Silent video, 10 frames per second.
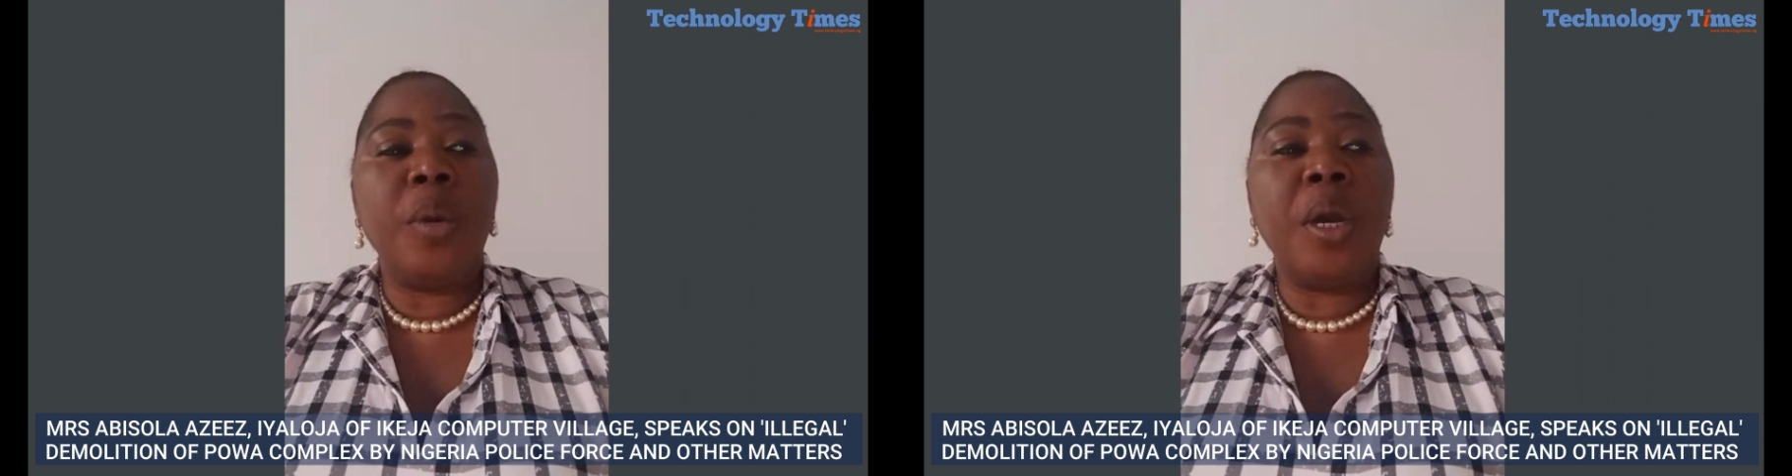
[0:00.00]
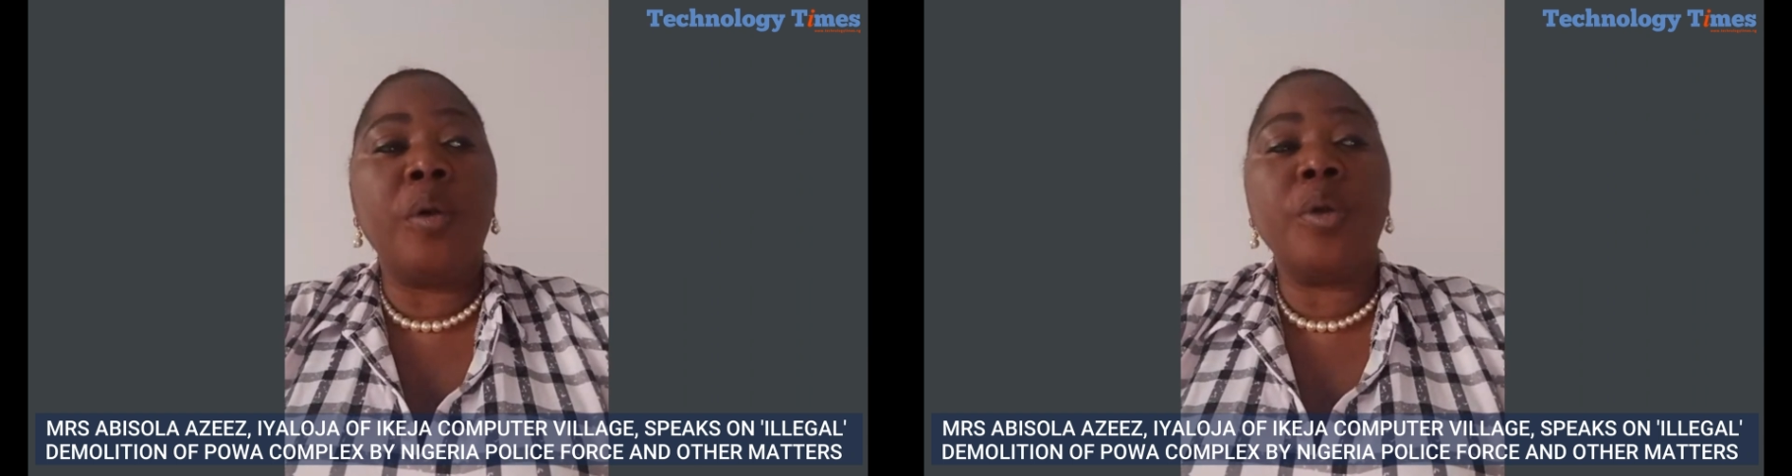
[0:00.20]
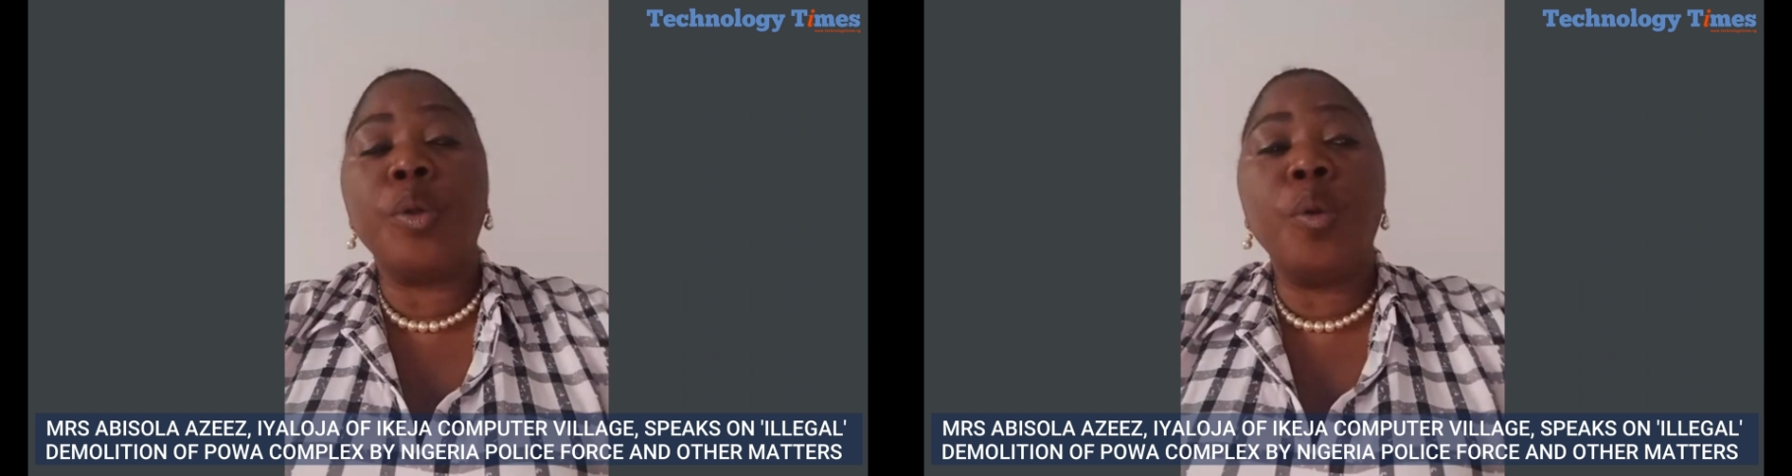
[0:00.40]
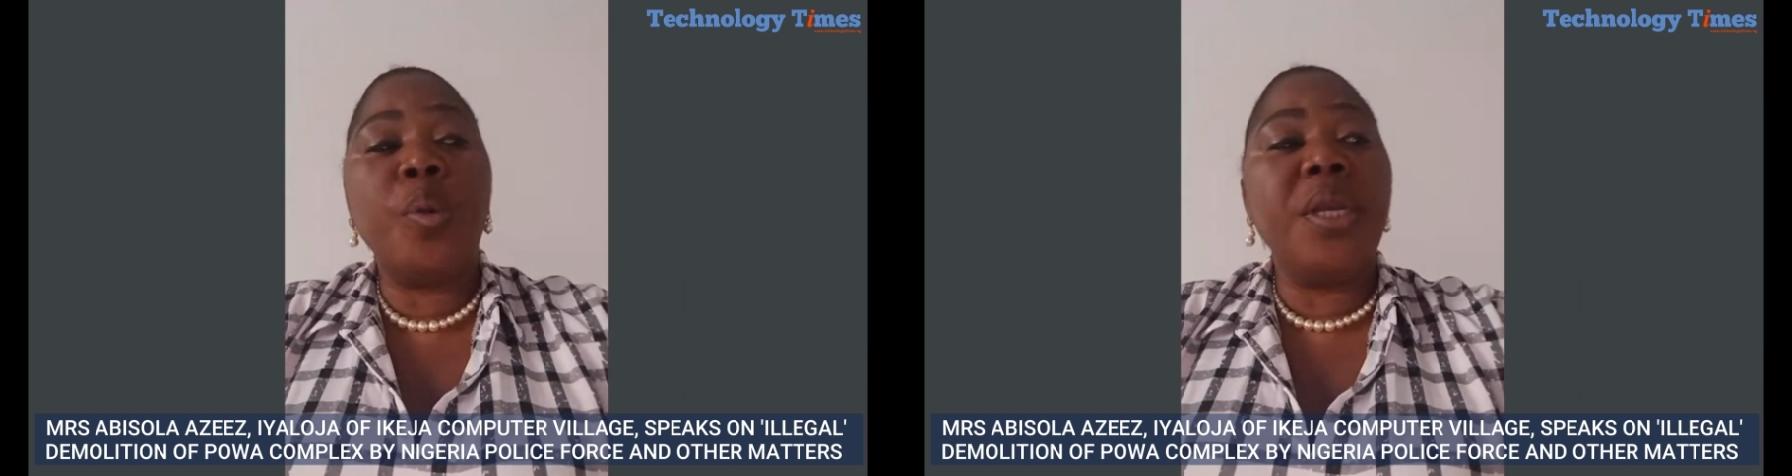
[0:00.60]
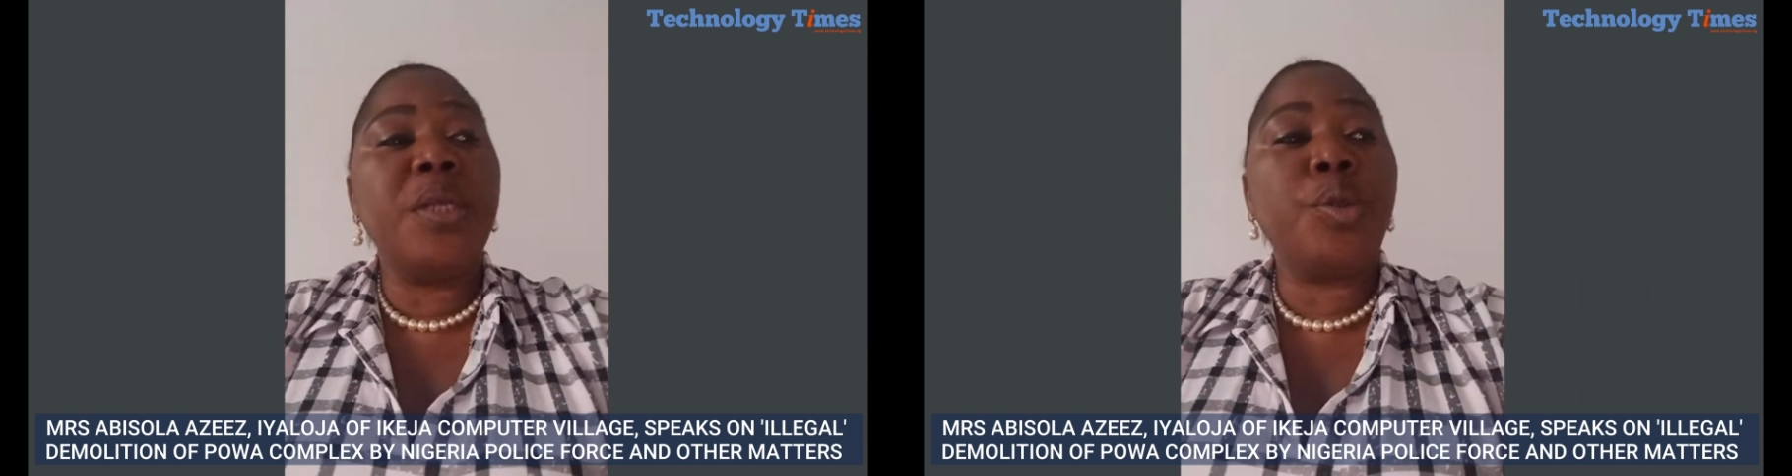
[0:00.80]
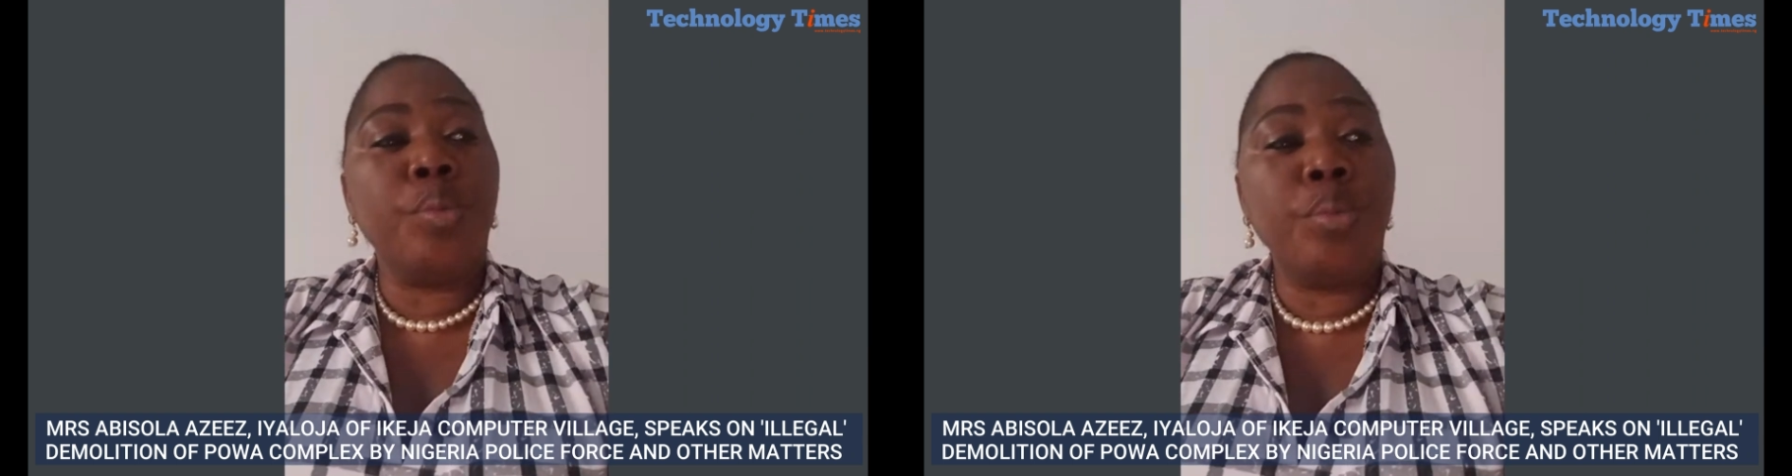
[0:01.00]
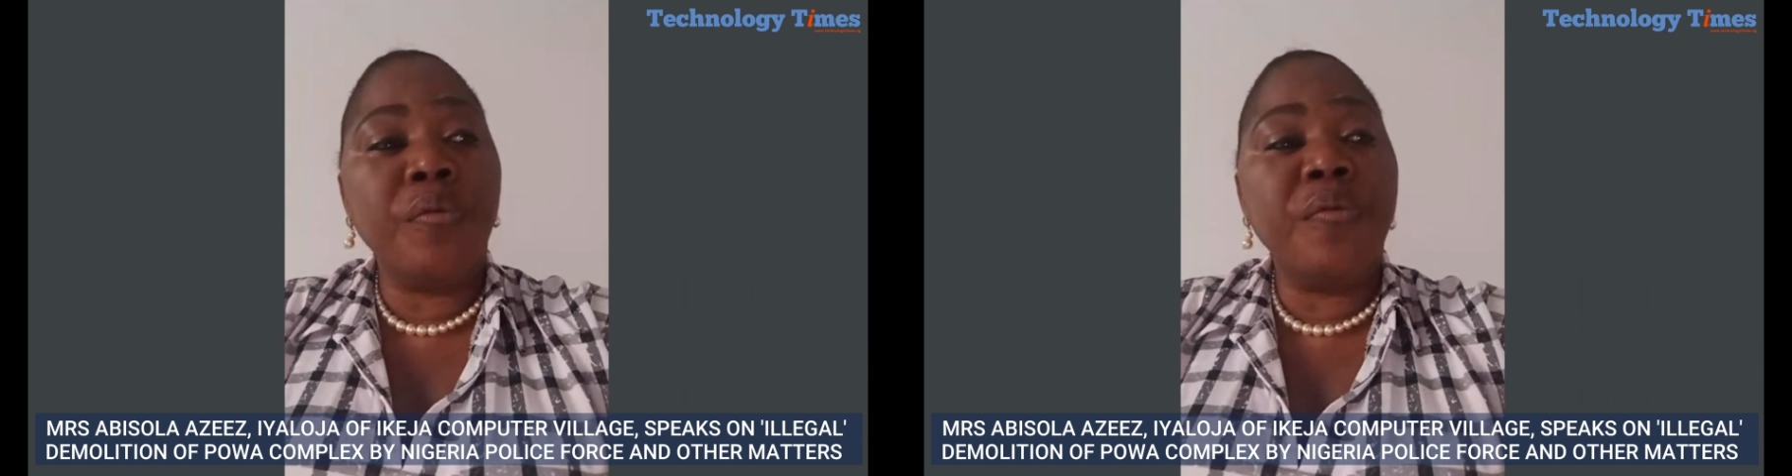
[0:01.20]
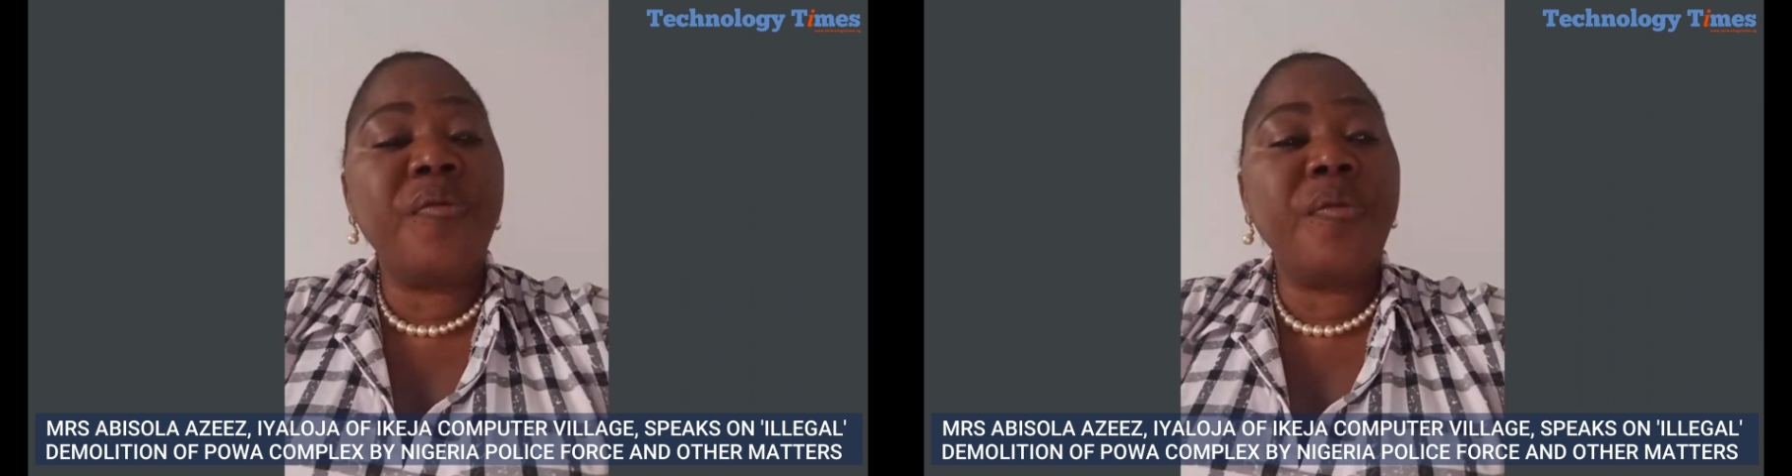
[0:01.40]
we are also willing to
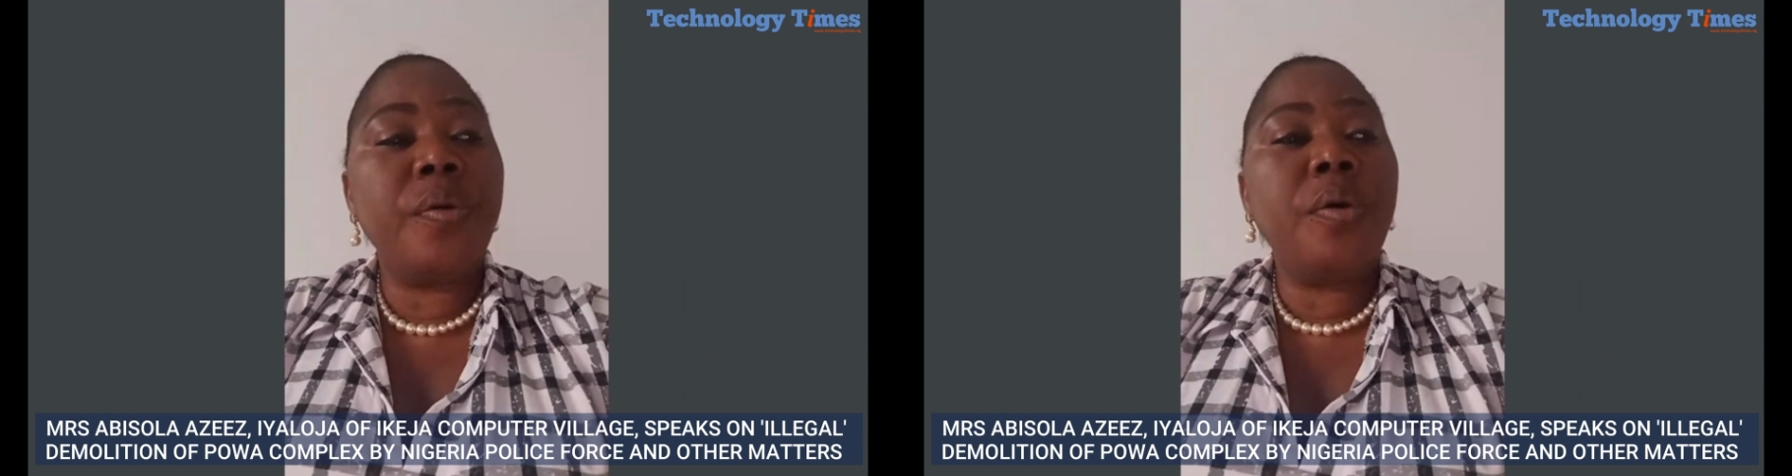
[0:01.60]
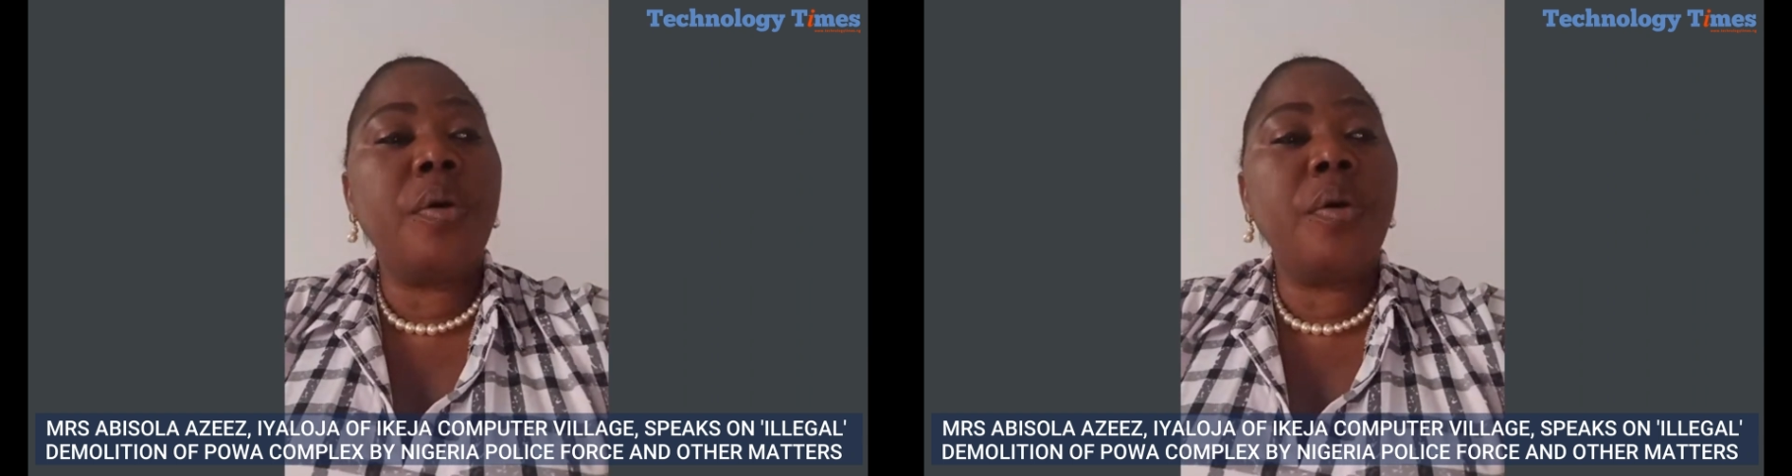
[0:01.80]
move.